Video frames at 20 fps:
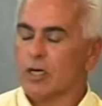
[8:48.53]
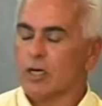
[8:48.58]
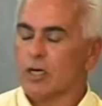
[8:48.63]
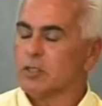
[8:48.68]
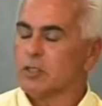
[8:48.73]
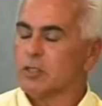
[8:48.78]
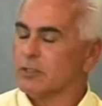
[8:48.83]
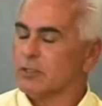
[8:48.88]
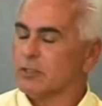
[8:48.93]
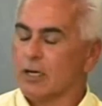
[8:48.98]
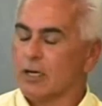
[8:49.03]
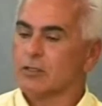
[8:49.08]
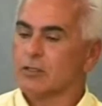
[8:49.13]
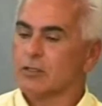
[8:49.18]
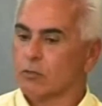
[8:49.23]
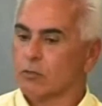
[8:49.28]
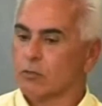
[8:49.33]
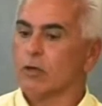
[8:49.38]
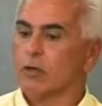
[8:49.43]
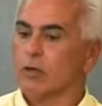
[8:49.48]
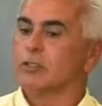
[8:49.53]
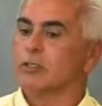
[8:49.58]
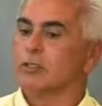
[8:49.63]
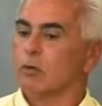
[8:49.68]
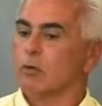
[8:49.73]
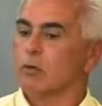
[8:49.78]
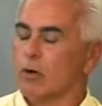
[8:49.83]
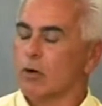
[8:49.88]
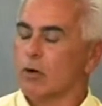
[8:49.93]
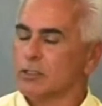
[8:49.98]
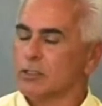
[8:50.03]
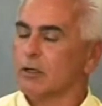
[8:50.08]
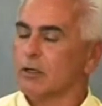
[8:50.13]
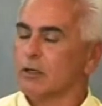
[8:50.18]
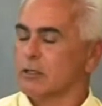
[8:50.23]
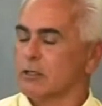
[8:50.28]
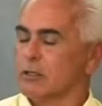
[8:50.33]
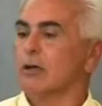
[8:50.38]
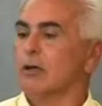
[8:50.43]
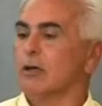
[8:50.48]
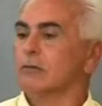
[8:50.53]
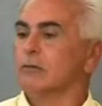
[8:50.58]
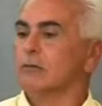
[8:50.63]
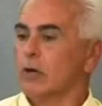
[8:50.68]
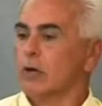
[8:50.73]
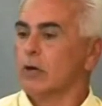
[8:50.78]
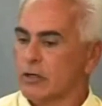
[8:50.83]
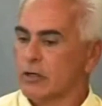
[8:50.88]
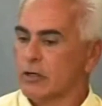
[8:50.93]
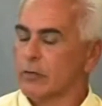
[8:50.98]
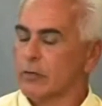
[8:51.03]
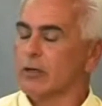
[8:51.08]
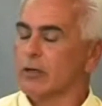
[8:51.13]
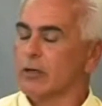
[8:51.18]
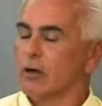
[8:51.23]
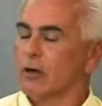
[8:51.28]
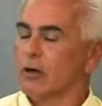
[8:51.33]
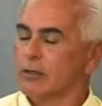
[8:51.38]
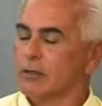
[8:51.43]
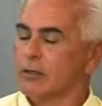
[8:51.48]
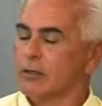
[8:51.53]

one else besides the three of us were watching our child, watching our granddaughter.